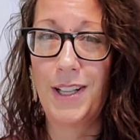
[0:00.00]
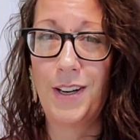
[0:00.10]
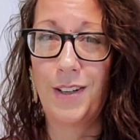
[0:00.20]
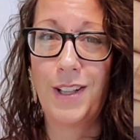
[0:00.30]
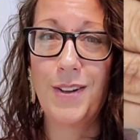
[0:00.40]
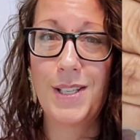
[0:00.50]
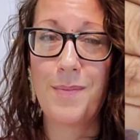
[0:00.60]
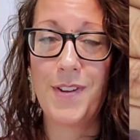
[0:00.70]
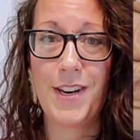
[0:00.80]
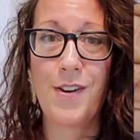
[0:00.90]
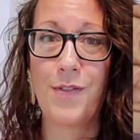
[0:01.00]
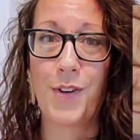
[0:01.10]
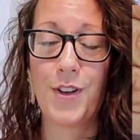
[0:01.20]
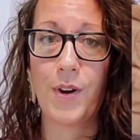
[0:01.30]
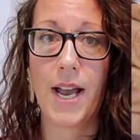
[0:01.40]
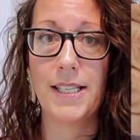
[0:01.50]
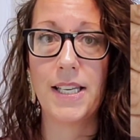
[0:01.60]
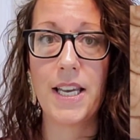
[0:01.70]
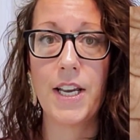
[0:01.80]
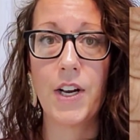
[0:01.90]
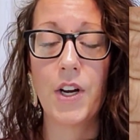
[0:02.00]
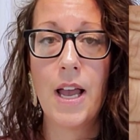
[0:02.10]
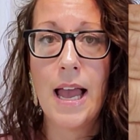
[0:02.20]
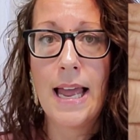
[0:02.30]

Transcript: little close-up video for you guys here.